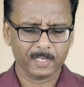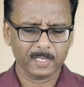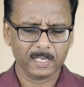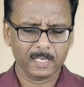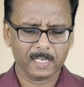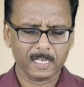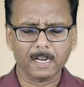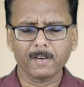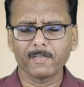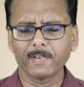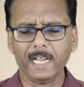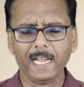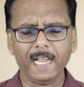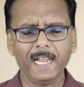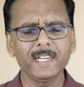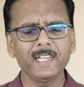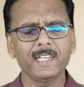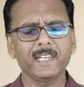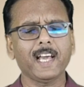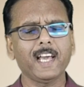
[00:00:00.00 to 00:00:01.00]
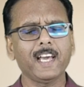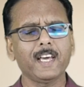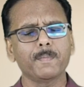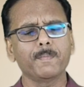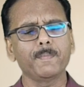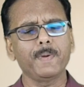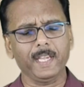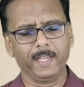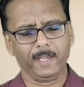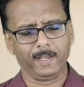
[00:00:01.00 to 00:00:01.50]
our entire
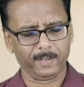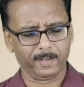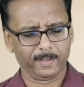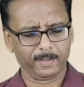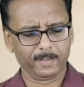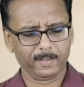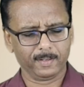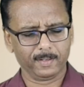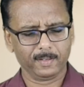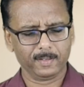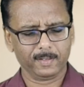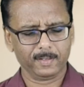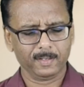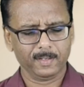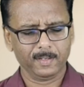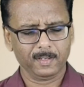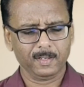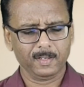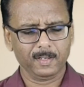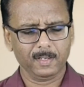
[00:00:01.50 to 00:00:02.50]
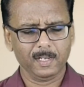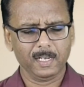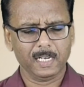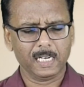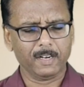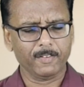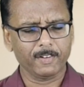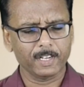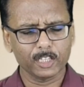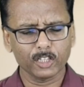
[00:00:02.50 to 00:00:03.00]
being,
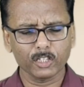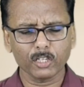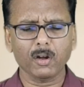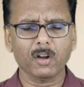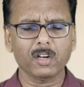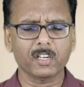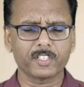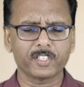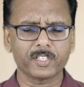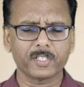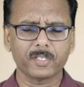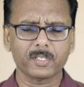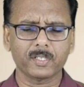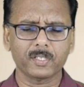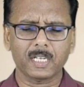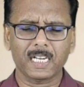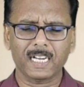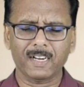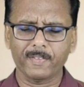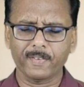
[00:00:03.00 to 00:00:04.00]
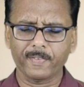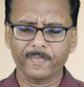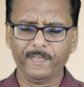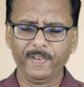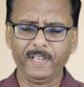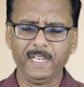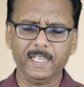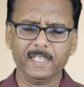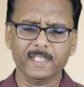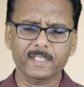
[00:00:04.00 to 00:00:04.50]
our thoughts, our
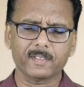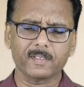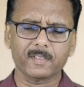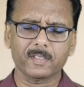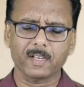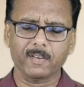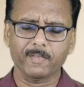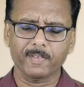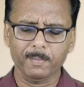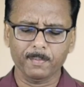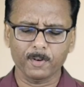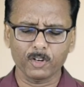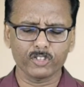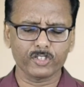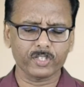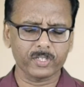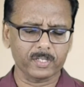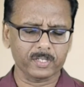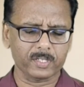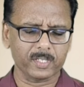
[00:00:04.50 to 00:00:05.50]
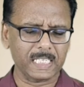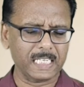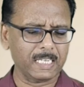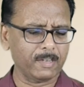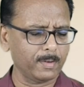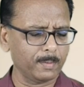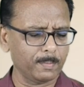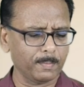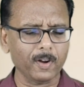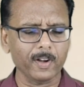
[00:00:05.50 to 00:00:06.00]
feelings, our emotions and our
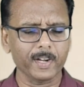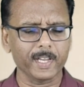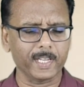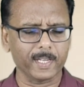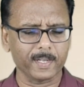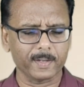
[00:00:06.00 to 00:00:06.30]
body,